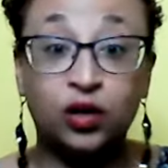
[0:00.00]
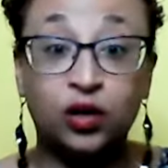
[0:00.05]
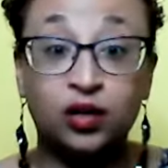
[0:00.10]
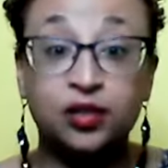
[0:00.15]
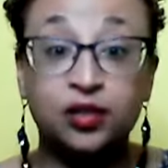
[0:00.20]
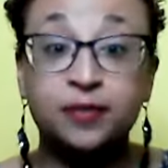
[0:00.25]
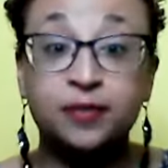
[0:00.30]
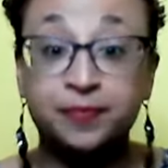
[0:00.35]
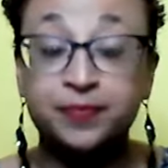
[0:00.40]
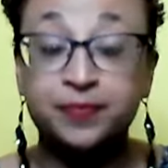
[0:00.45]

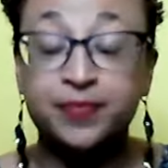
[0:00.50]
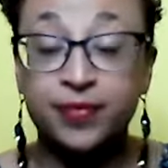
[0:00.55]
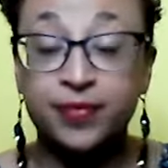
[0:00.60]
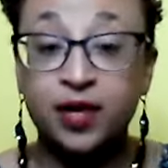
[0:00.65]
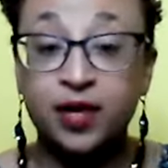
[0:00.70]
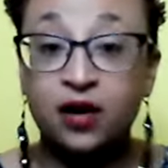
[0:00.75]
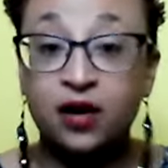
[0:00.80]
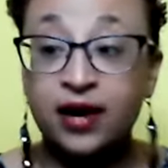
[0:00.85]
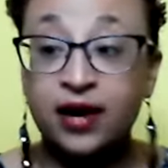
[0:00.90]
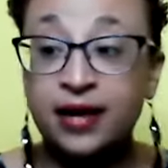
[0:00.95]
world.
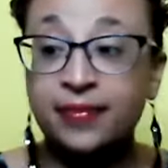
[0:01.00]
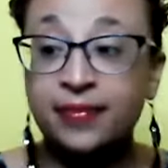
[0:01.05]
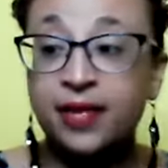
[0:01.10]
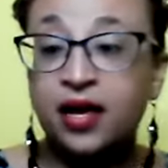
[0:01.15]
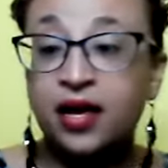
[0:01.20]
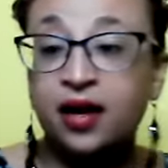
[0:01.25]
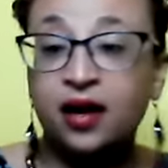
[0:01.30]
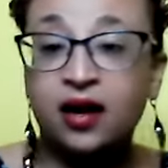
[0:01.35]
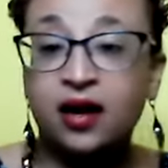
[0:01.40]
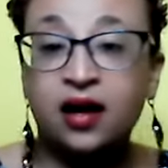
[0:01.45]
All right.
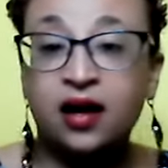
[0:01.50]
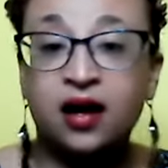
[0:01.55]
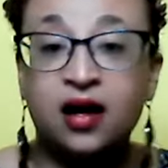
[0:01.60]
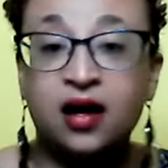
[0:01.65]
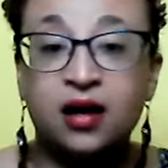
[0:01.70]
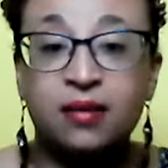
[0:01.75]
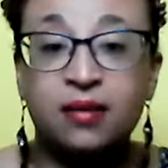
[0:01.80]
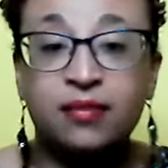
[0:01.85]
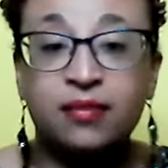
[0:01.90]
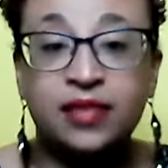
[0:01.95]

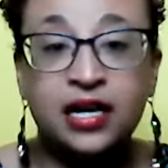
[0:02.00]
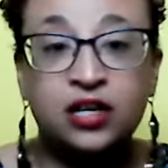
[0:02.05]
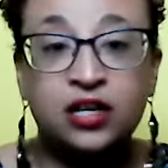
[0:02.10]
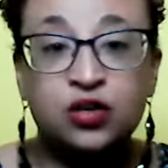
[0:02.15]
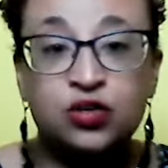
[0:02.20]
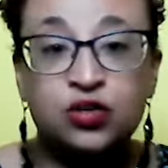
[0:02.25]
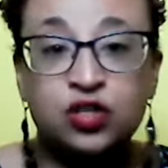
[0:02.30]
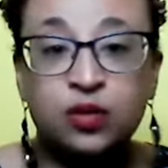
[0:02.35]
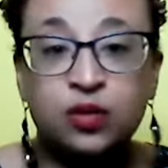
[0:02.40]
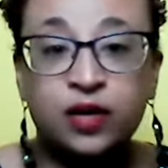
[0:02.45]
Um, thank
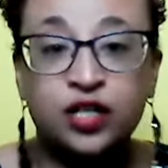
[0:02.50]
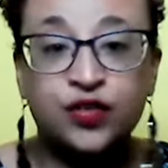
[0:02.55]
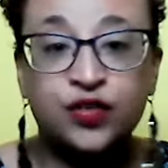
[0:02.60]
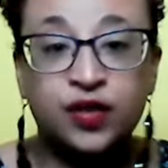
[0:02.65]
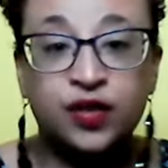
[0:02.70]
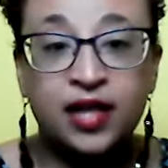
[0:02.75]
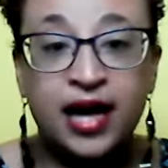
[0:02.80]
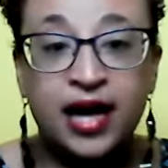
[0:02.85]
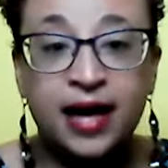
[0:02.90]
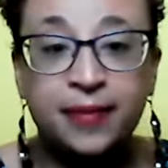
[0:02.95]
you so much
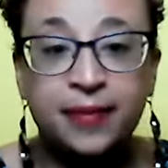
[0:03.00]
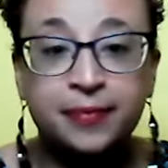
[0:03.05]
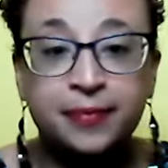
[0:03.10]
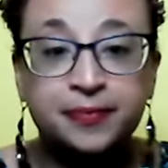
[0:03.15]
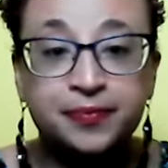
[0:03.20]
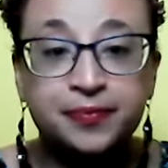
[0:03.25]
for that.